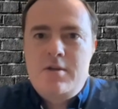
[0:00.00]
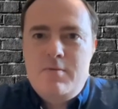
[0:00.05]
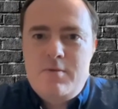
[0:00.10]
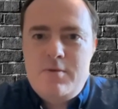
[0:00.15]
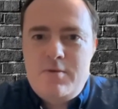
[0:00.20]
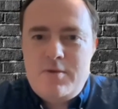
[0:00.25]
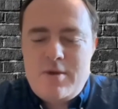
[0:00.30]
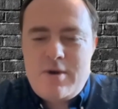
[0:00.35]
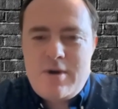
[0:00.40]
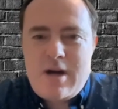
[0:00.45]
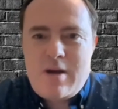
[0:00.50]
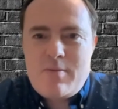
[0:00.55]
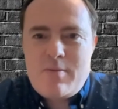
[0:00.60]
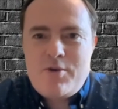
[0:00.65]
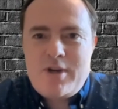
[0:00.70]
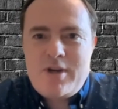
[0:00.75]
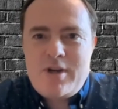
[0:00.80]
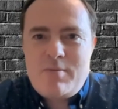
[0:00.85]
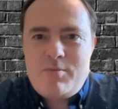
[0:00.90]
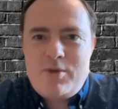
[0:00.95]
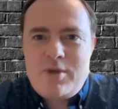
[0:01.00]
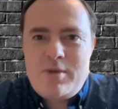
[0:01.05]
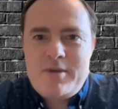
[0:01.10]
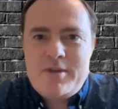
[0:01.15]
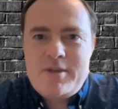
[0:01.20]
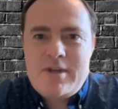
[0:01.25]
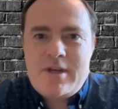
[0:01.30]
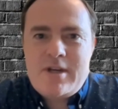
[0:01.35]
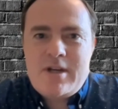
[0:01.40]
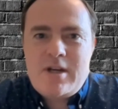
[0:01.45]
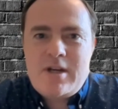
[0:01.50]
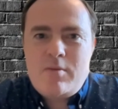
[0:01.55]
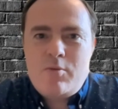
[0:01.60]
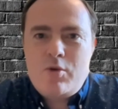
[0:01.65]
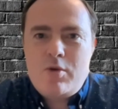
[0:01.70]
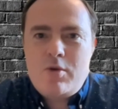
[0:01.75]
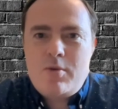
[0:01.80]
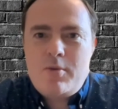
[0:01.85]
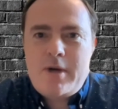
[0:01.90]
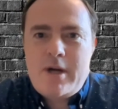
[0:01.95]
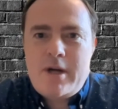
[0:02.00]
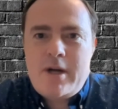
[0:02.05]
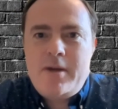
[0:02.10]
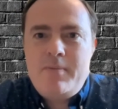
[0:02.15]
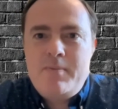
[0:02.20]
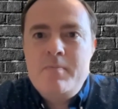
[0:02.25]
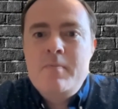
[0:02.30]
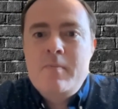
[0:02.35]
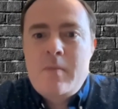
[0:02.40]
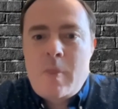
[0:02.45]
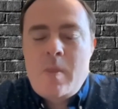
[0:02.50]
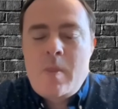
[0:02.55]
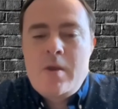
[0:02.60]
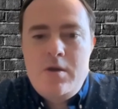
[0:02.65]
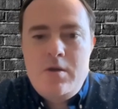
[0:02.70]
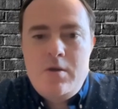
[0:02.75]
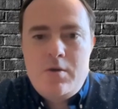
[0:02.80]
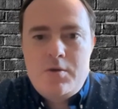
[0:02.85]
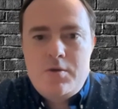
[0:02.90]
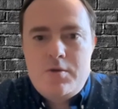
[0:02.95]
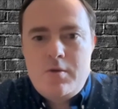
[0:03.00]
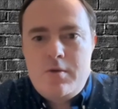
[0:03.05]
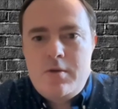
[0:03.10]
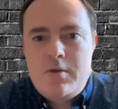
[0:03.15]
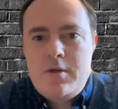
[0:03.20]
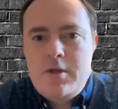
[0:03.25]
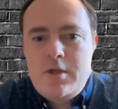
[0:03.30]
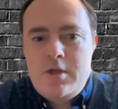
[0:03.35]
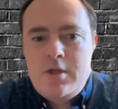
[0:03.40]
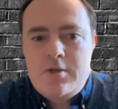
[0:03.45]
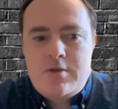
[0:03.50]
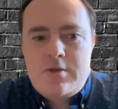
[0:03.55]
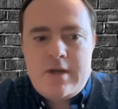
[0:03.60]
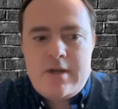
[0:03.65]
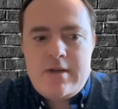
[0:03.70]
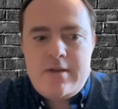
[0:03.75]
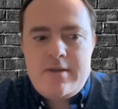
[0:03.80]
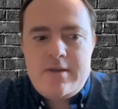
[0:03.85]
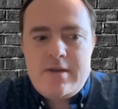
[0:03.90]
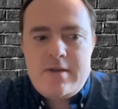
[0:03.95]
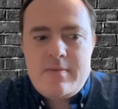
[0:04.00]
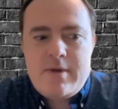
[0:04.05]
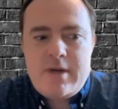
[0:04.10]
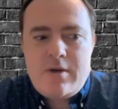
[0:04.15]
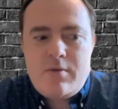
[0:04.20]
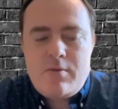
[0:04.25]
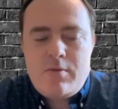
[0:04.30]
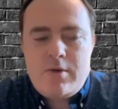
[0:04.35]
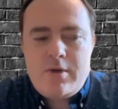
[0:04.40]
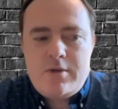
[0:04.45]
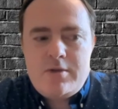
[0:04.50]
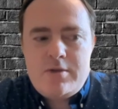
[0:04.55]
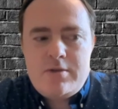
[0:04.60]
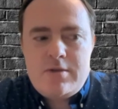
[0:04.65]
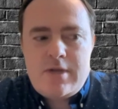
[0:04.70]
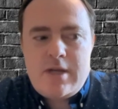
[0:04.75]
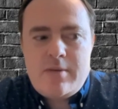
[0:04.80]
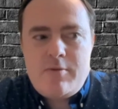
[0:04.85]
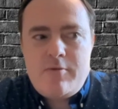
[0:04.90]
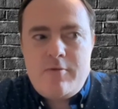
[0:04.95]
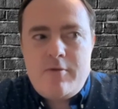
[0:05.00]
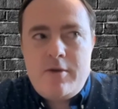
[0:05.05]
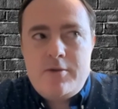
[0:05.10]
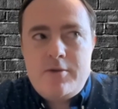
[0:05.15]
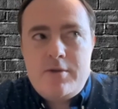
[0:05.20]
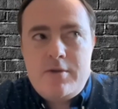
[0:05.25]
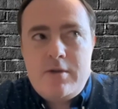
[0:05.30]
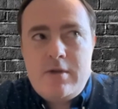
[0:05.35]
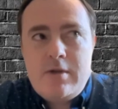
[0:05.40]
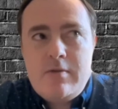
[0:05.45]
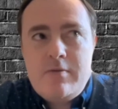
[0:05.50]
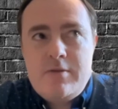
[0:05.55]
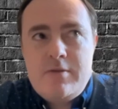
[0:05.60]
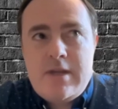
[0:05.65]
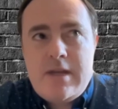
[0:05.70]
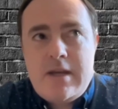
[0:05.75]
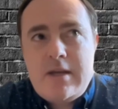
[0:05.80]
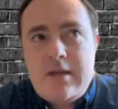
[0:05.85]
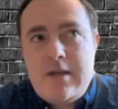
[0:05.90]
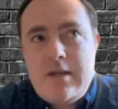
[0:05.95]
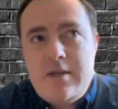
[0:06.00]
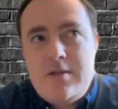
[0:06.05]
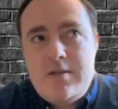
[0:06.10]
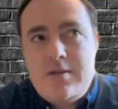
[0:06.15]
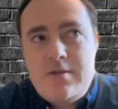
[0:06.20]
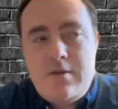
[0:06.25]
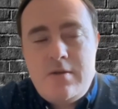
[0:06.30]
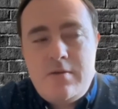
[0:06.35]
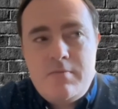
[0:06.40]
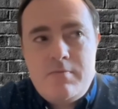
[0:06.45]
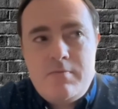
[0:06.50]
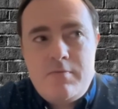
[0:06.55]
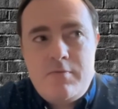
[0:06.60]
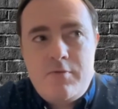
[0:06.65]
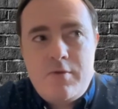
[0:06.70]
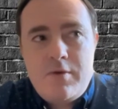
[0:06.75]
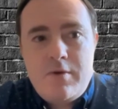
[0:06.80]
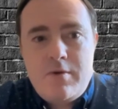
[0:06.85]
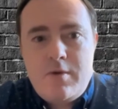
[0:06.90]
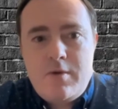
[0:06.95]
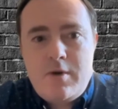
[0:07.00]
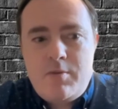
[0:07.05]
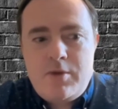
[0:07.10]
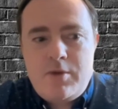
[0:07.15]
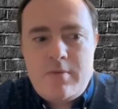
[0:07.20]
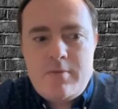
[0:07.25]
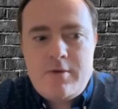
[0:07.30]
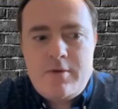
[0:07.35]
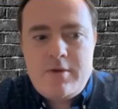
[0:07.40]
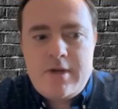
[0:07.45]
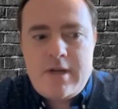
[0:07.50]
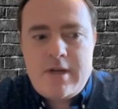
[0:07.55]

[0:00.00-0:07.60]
you know, operate on plumbing.com worldwide? You know, so trying to think about what type of alternatives in that case, you know, for a plumber in